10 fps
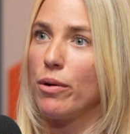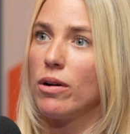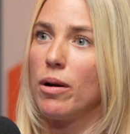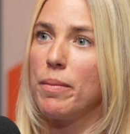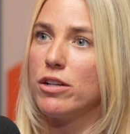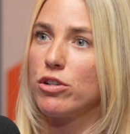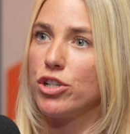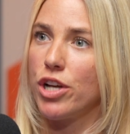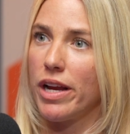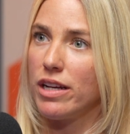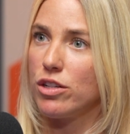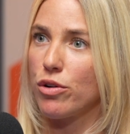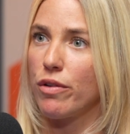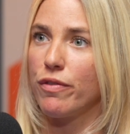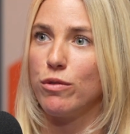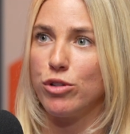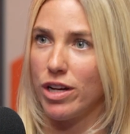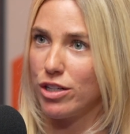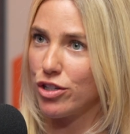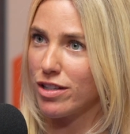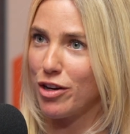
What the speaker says: or a major change or a few changes?